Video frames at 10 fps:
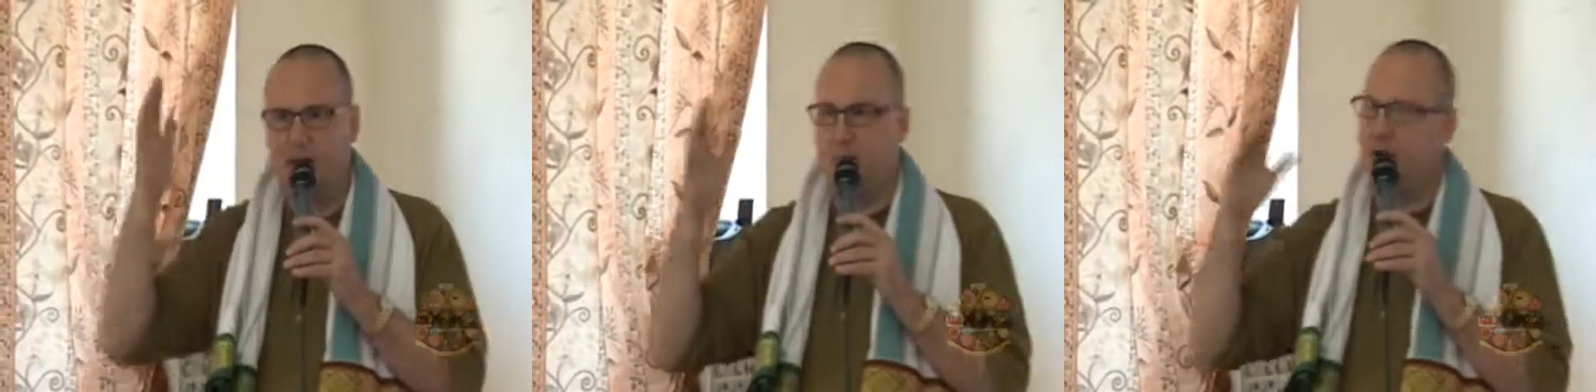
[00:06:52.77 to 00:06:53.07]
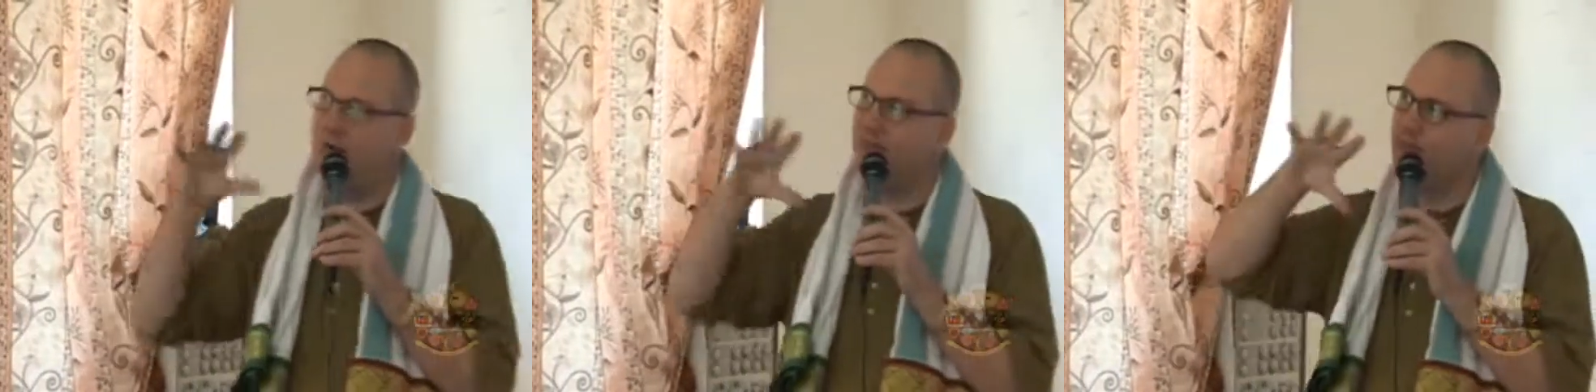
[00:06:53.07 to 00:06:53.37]

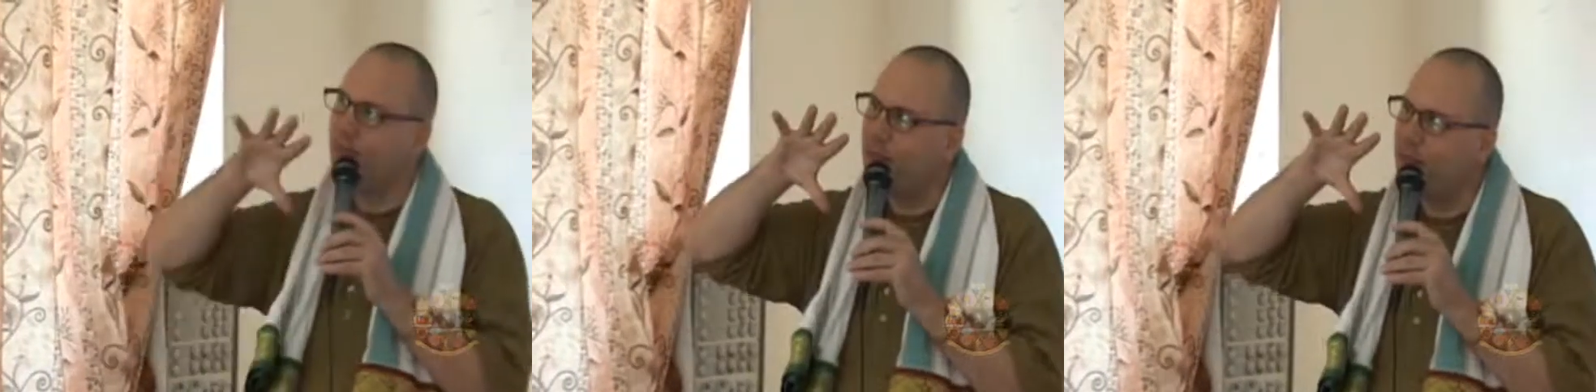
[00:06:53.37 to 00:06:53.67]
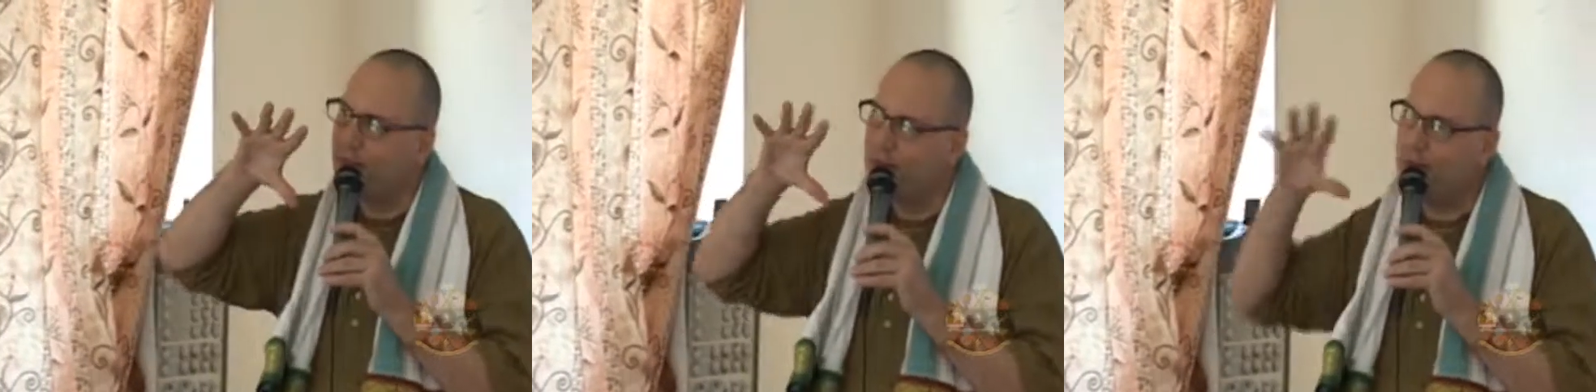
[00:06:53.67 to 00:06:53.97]
but
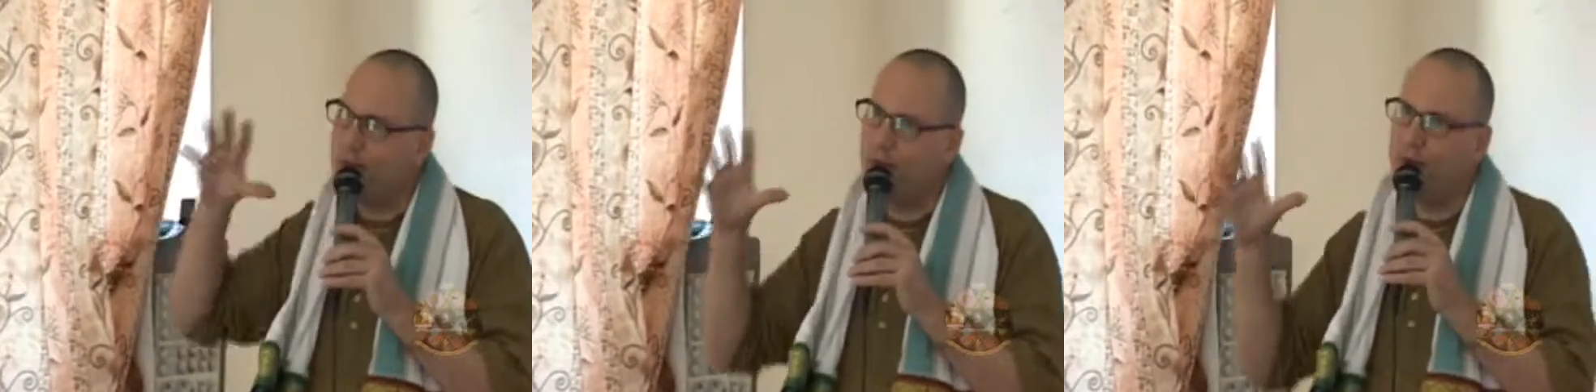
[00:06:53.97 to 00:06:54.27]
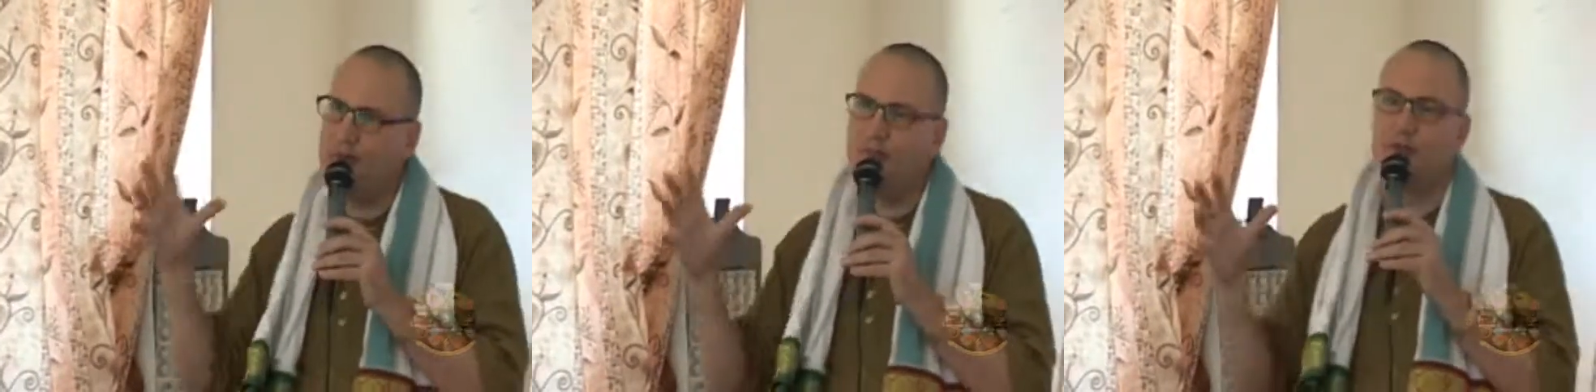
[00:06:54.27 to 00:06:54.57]
the type
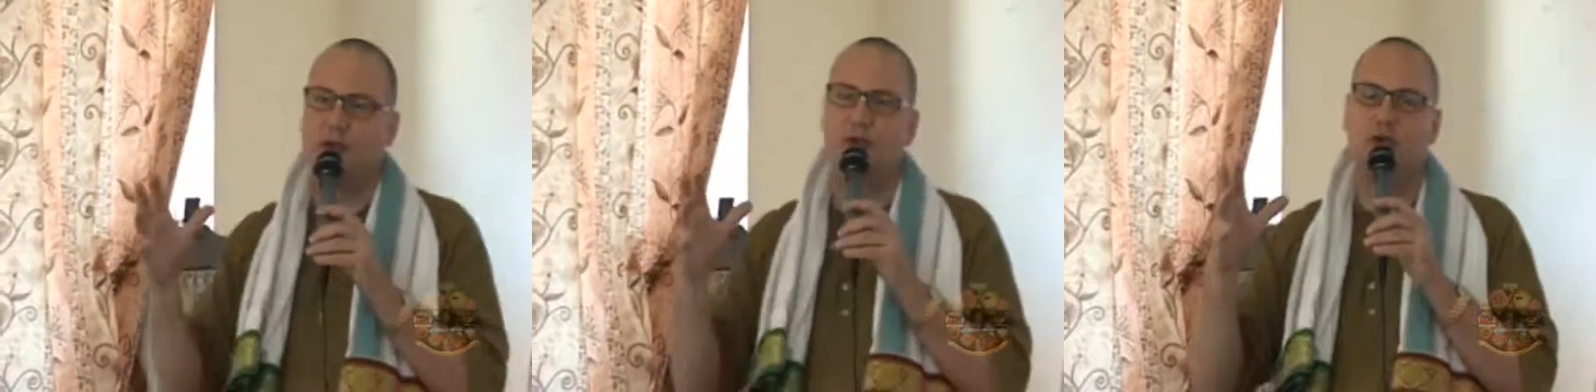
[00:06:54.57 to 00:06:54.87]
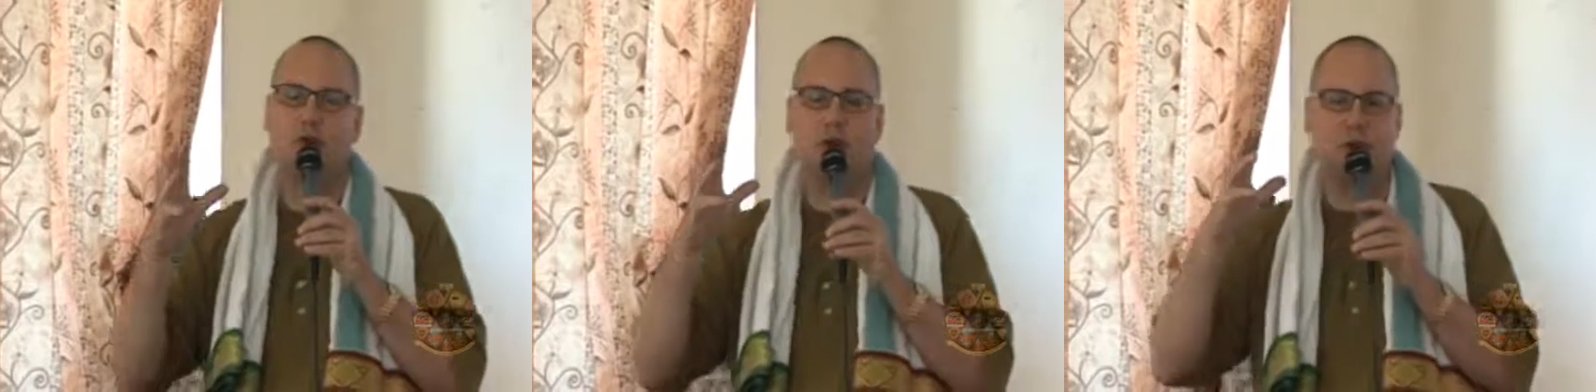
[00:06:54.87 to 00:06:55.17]
of
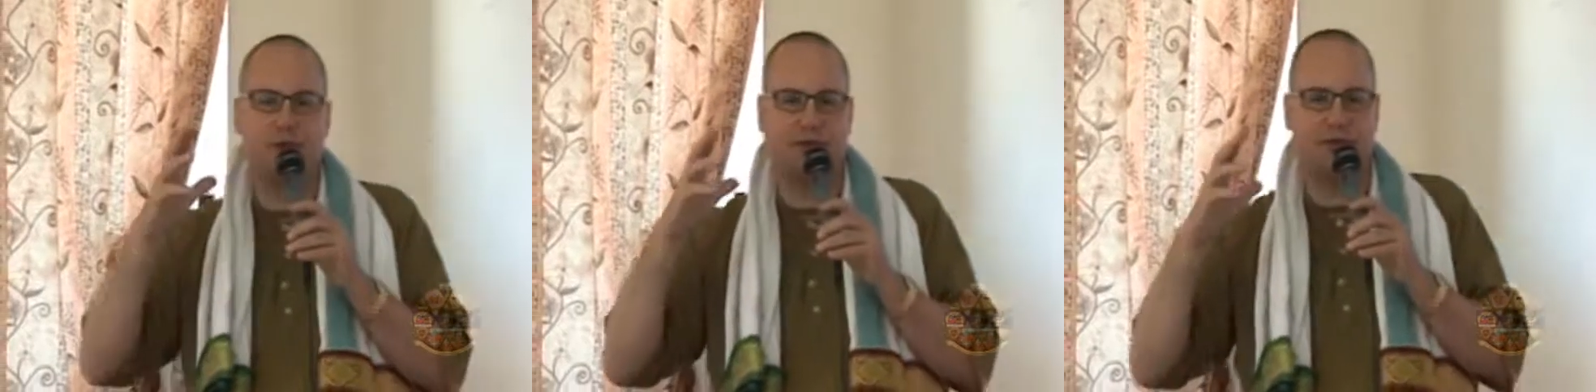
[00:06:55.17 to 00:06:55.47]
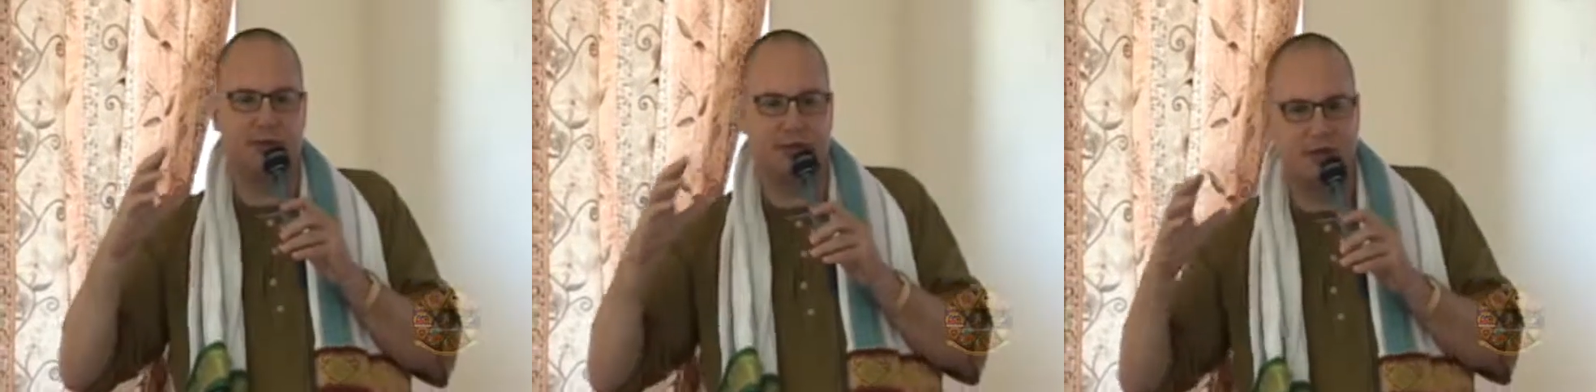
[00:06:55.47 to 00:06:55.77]

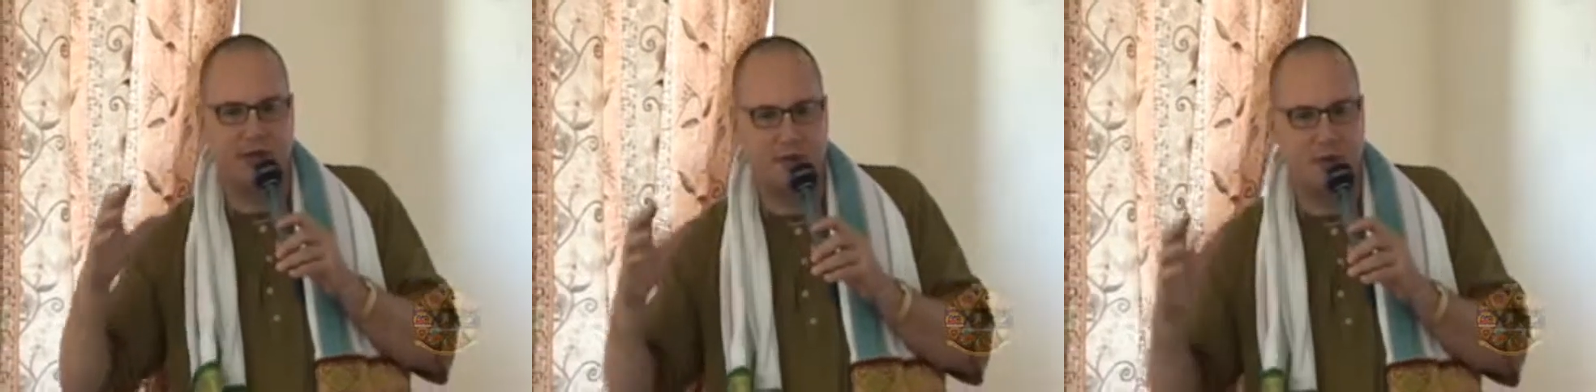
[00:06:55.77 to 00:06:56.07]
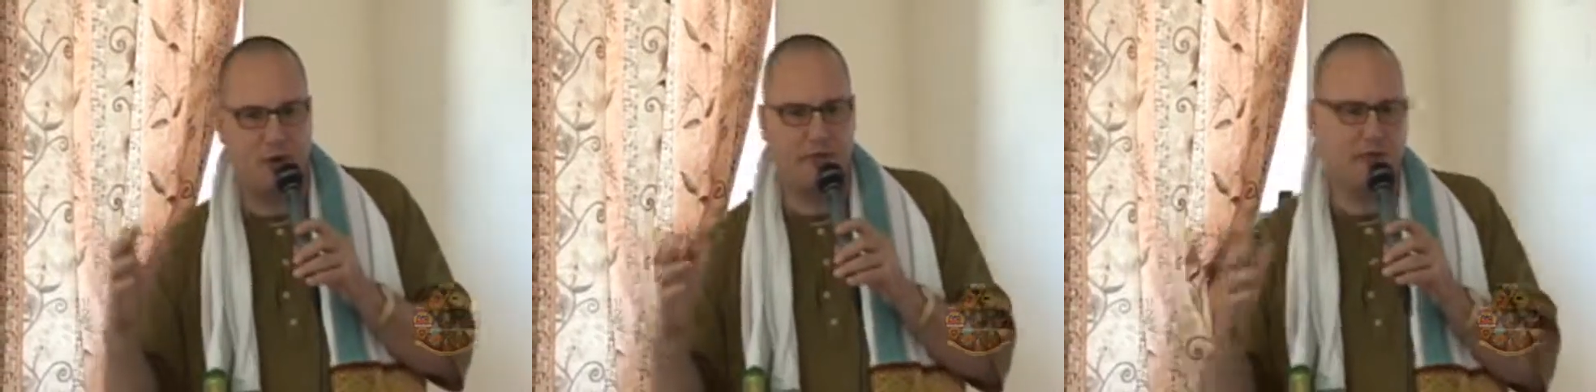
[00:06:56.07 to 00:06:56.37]
thoughts, the type
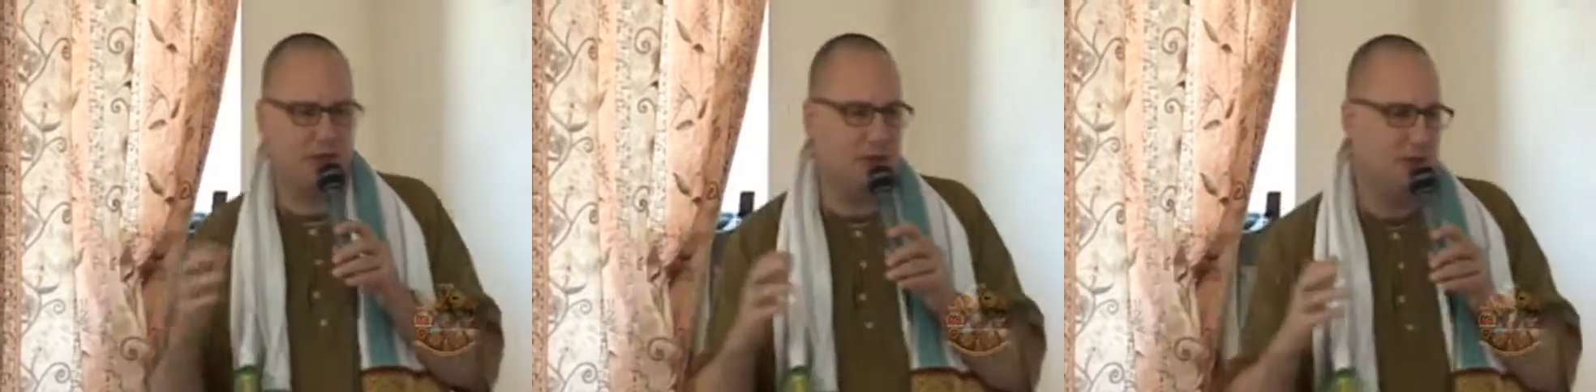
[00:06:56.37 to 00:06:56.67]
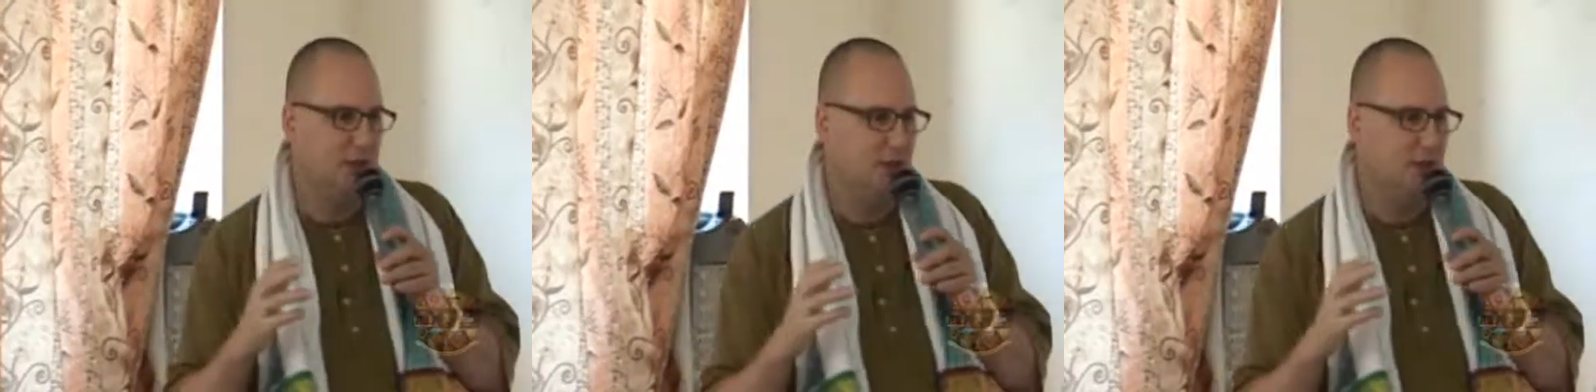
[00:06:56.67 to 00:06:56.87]
of